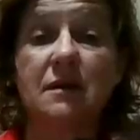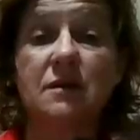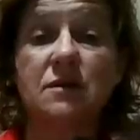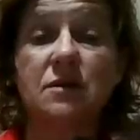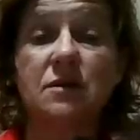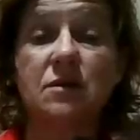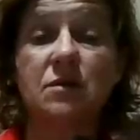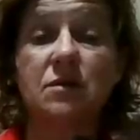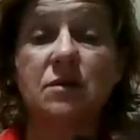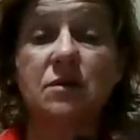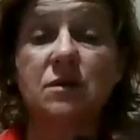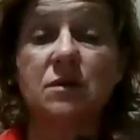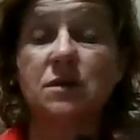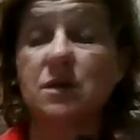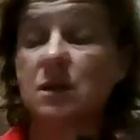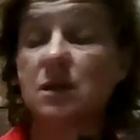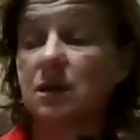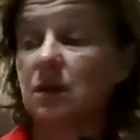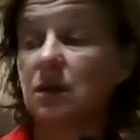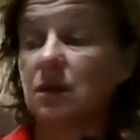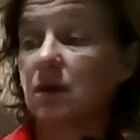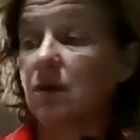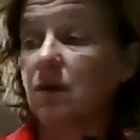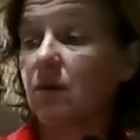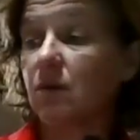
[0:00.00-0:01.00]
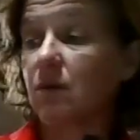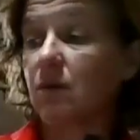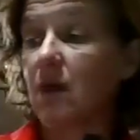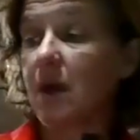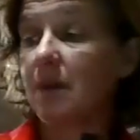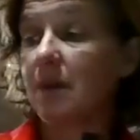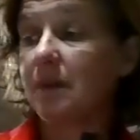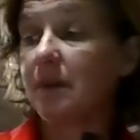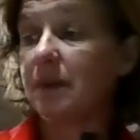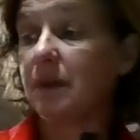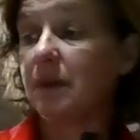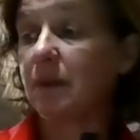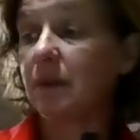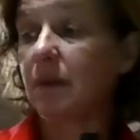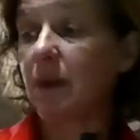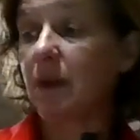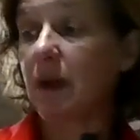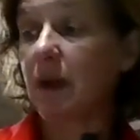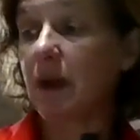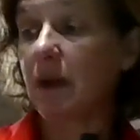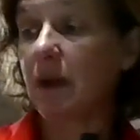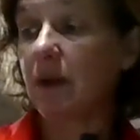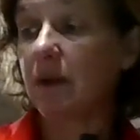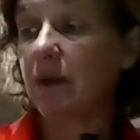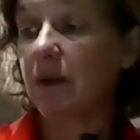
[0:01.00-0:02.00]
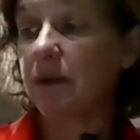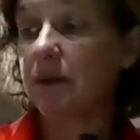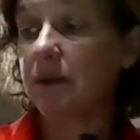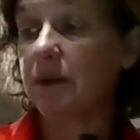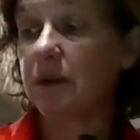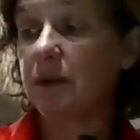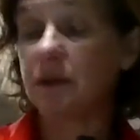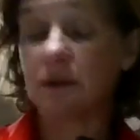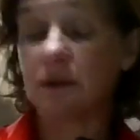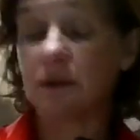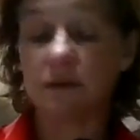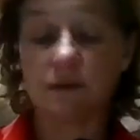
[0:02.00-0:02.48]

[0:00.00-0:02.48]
So we're just going to go wrap it around